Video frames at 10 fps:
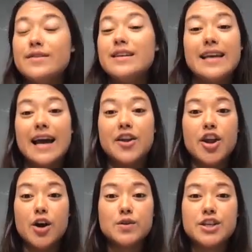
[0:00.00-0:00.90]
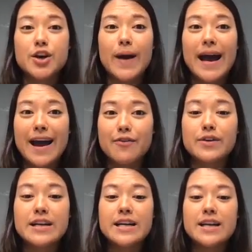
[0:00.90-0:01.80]
Yeah, no. So
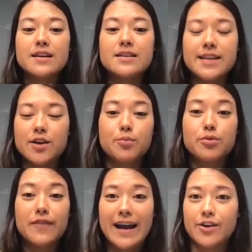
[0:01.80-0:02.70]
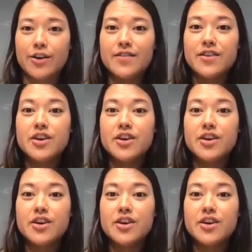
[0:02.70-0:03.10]
every single provider in the